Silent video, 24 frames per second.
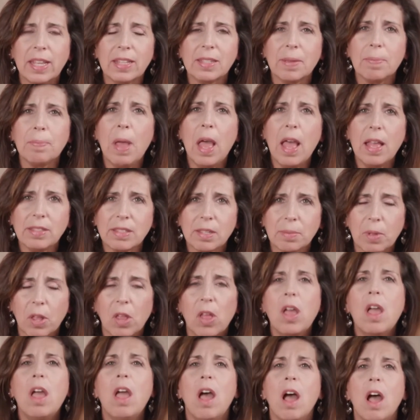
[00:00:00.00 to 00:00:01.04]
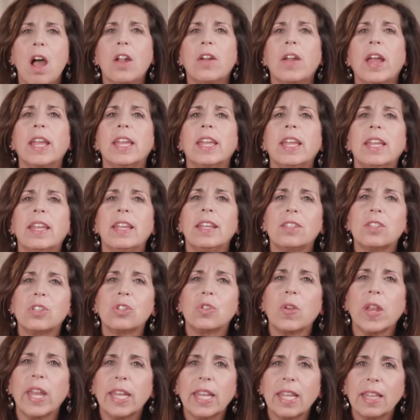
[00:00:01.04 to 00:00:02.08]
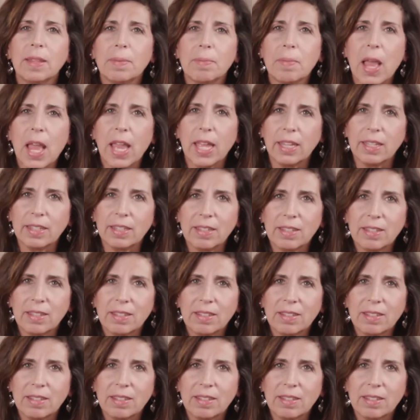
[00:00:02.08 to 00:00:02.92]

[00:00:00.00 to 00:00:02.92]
it's impossible. All right, it's training the mind.